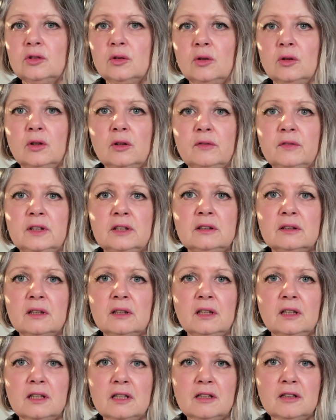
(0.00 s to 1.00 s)
all of his
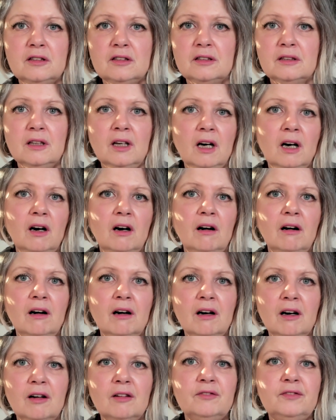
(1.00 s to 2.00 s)
skills
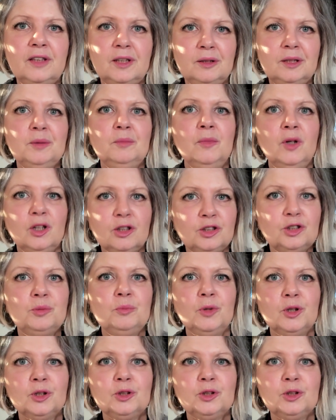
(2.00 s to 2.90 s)
are very much